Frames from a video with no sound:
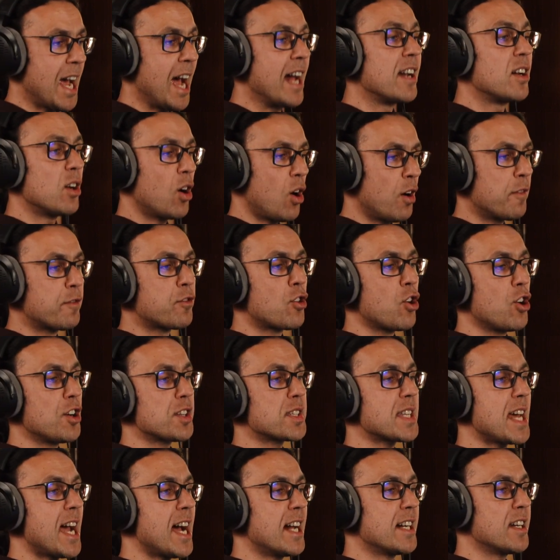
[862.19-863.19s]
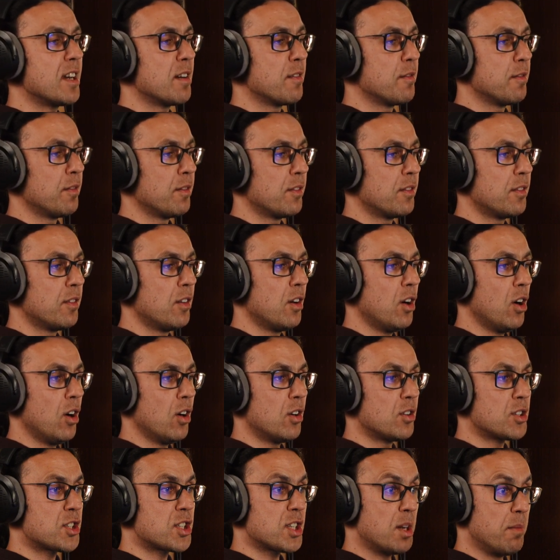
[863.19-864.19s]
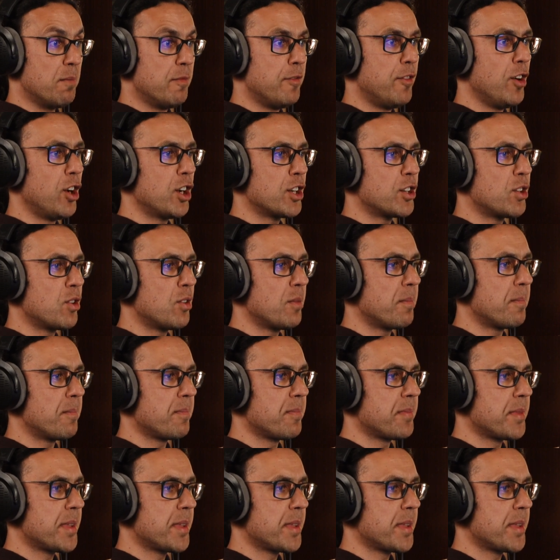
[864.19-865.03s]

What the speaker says: and of course adding some volume.